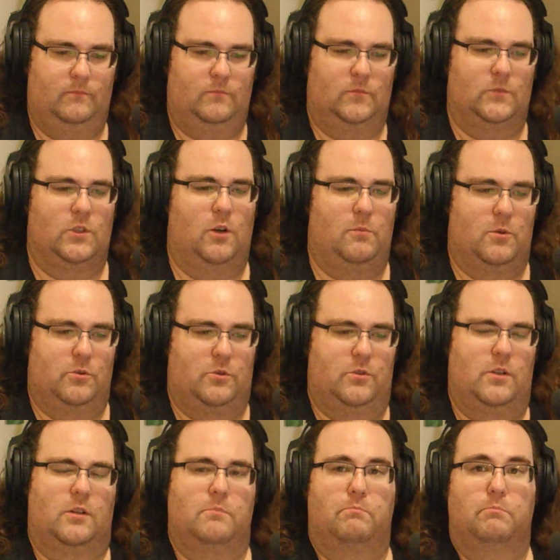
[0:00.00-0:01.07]
almost
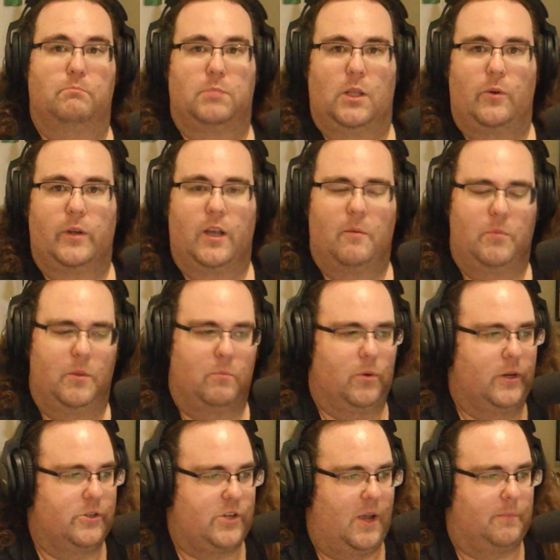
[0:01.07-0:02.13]
blowing up the
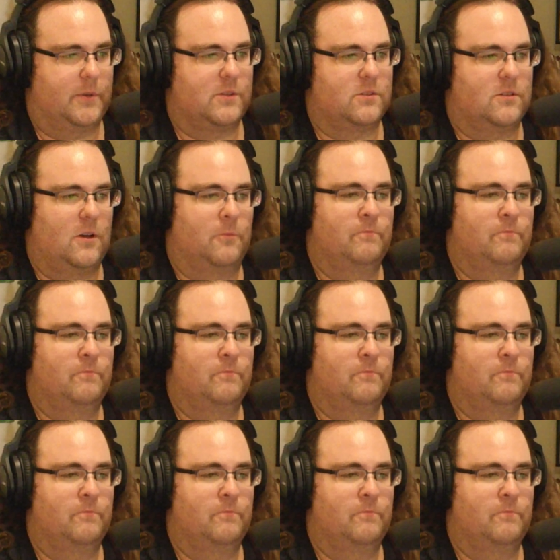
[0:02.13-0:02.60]
bridge happens. So,